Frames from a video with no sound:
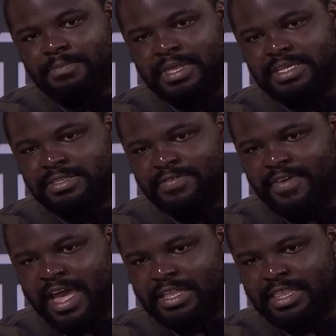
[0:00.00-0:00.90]
is the
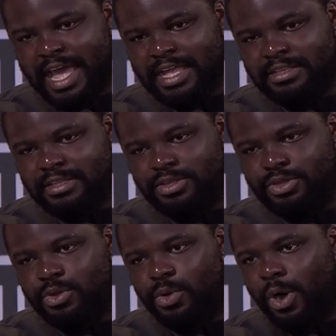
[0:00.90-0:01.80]
fact that,
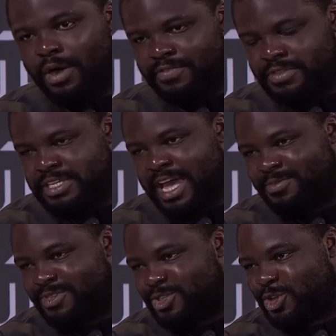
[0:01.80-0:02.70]

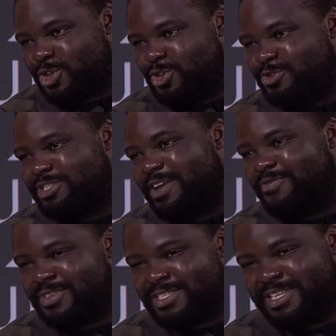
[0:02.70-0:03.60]
oftentimes there's a huge
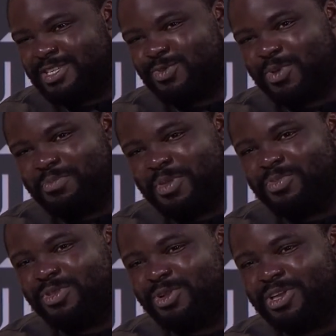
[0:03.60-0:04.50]
emphasis when
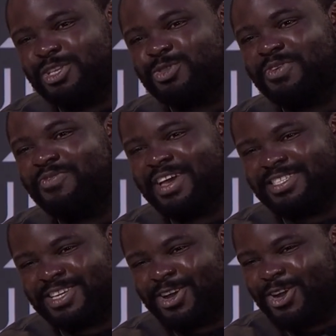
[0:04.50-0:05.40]
people are looking to
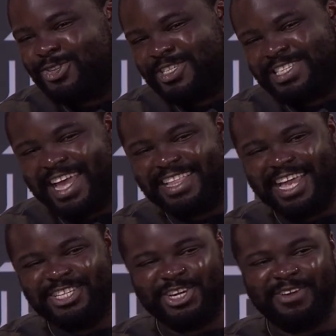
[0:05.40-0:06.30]
invest in countries like
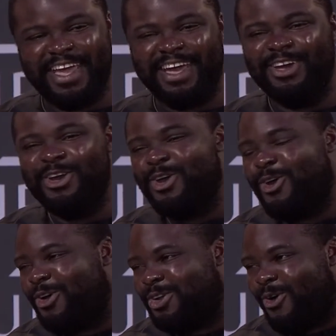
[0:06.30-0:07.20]
Nigeria
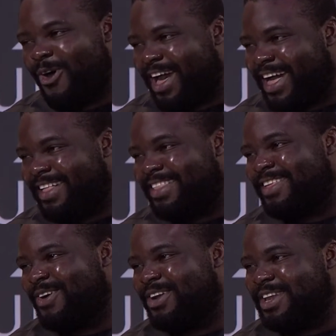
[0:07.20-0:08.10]
on oil,
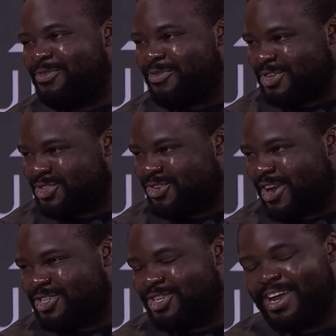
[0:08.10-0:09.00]
on
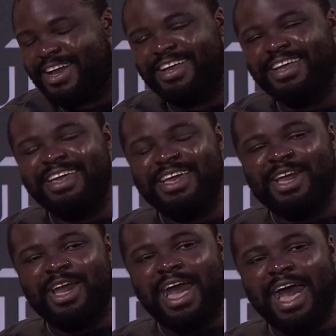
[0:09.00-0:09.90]
infrastructure.
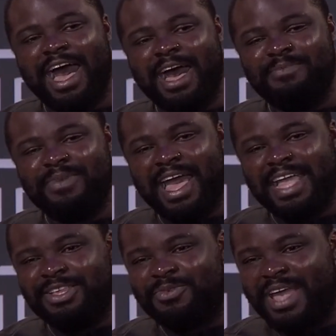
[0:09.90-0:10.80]

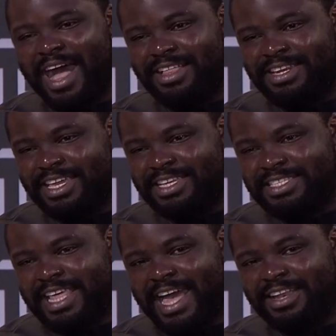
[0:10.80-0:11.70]
And the reality is
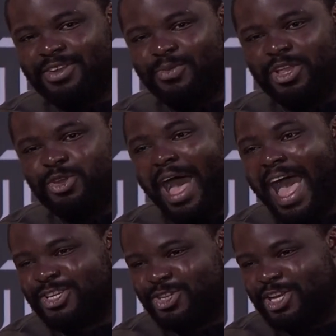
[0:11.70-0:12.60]
that when you
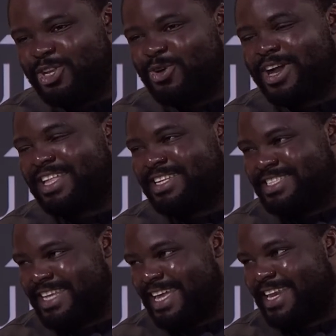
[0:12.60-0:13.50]
actually look at the
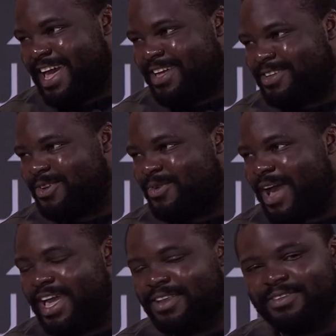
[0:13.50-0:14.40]
data, right,